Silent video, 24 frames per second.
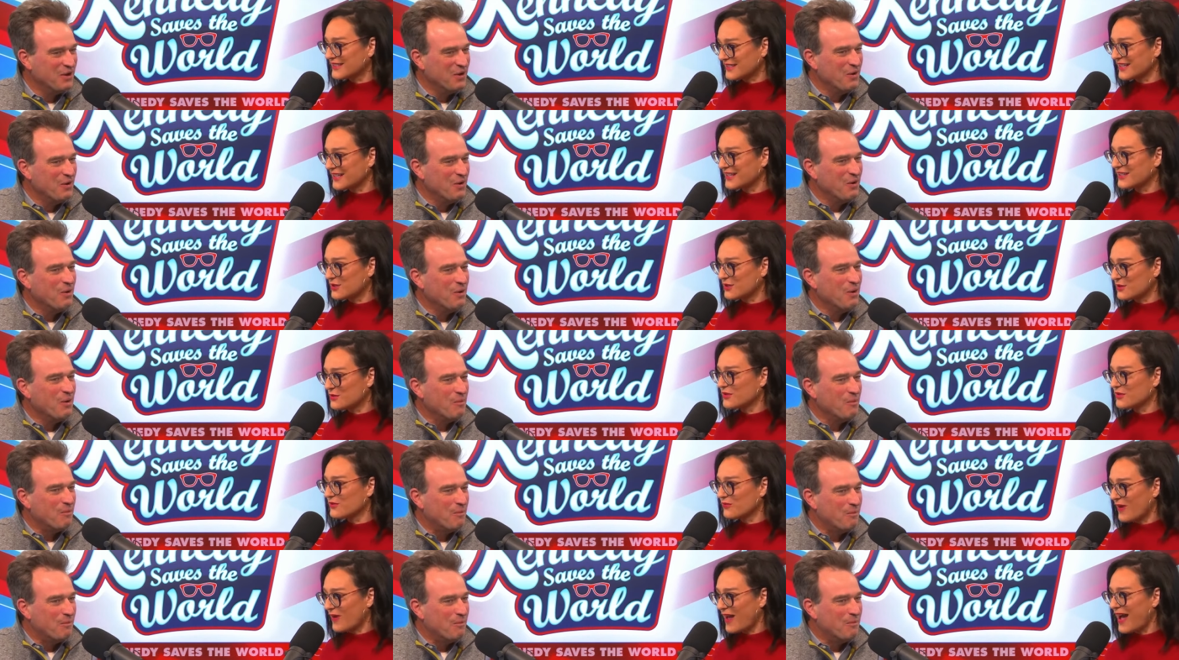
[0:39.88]
Speaker 1: that you,
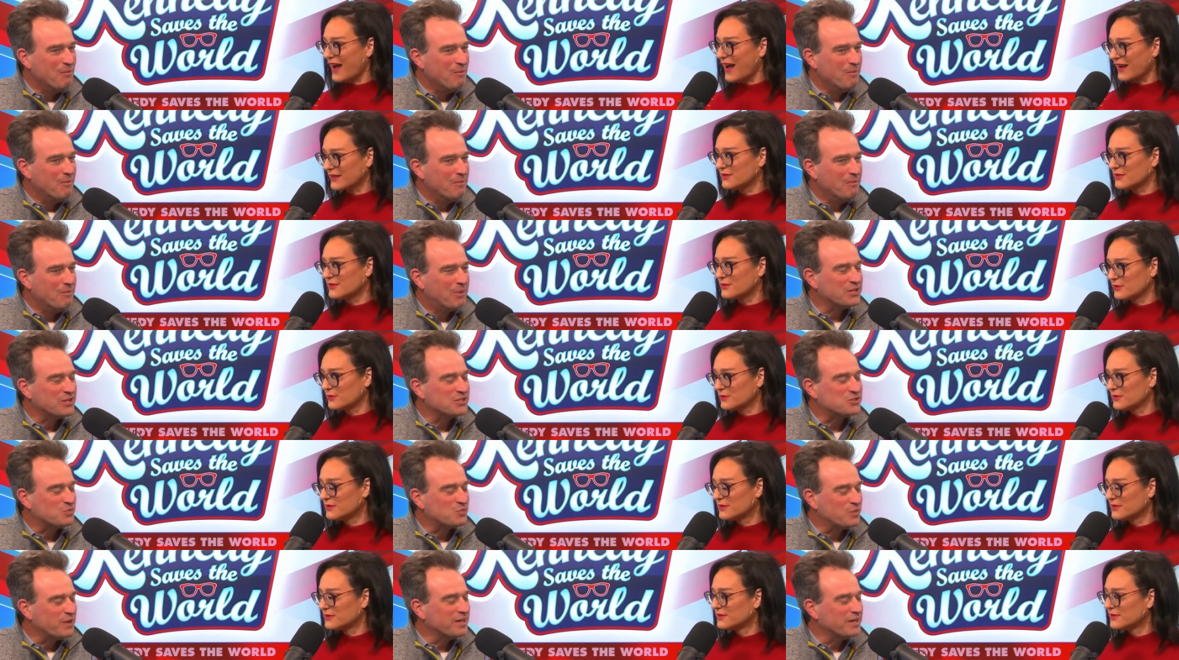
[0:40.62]
in fact.
Speaker 2: But
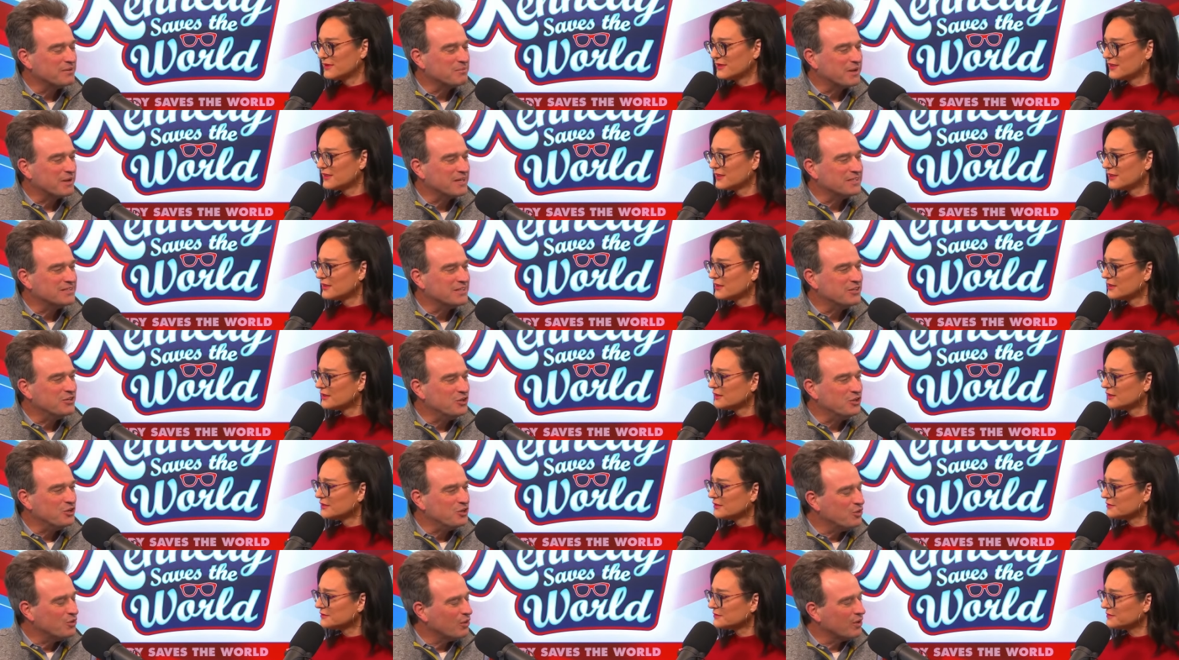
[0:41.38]
it's weird because in
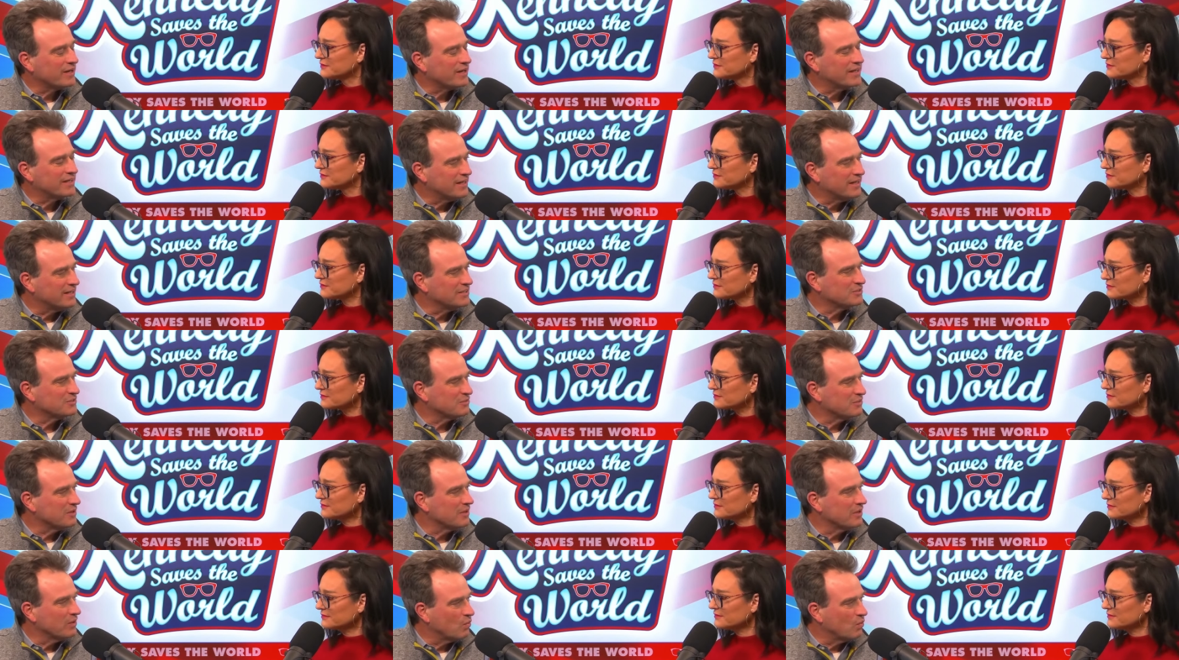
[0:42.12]
New York, it doesn't
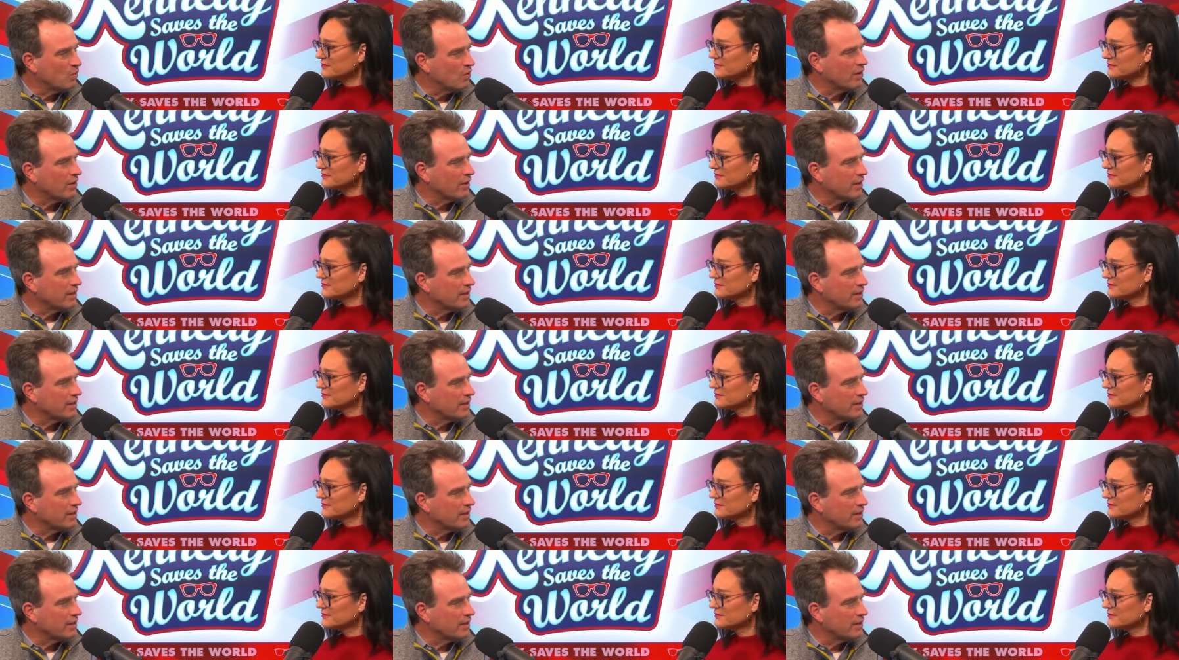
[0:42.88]
really work.